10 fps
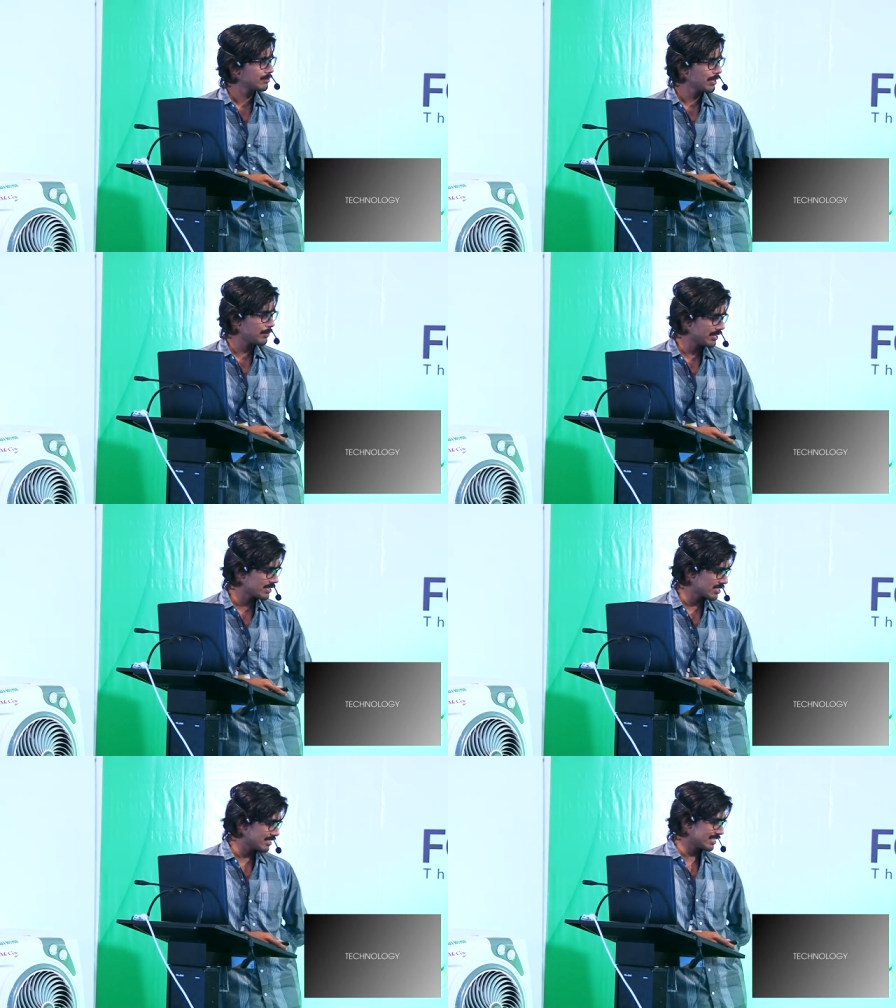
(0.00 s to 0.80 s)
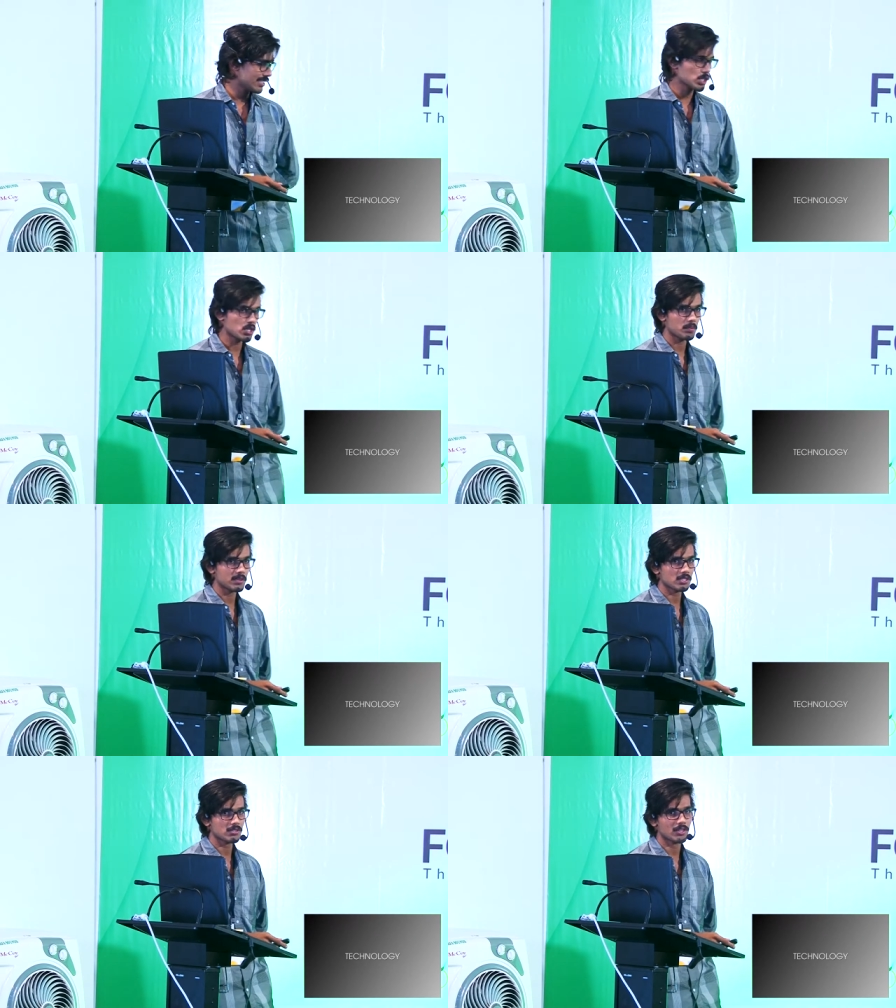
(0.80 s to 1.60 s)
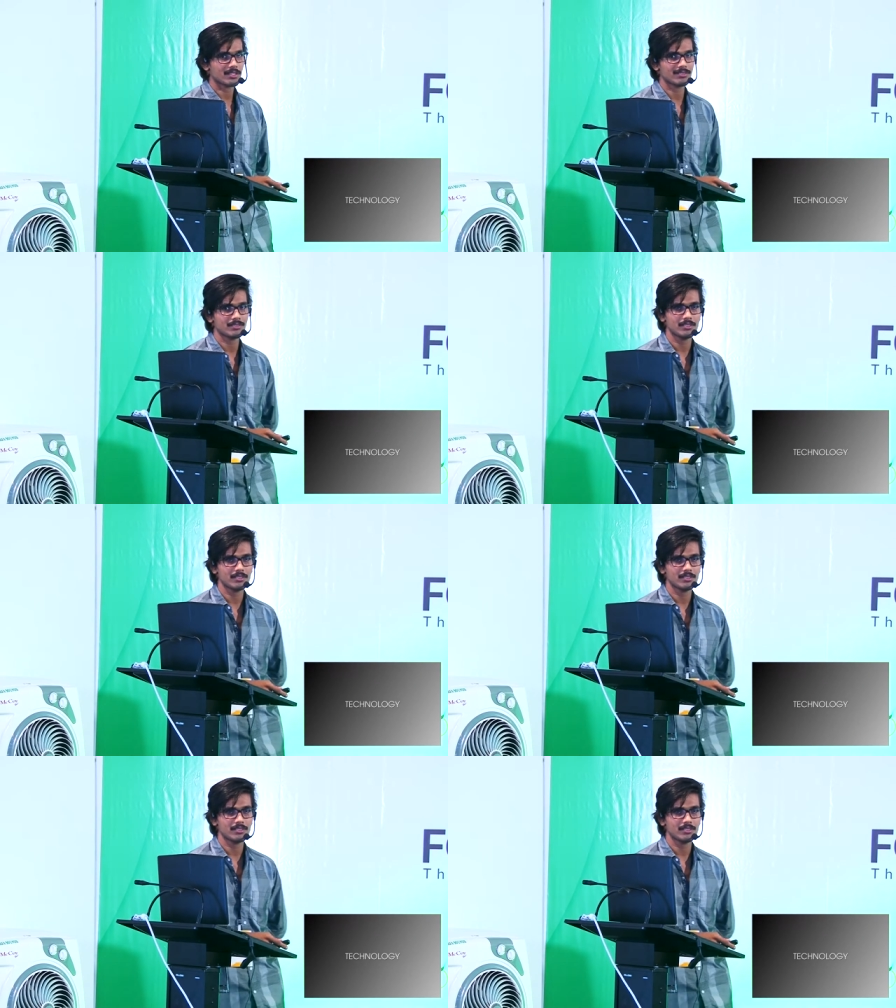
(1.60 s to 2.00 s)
Maybe it's just a stone, piece of stone.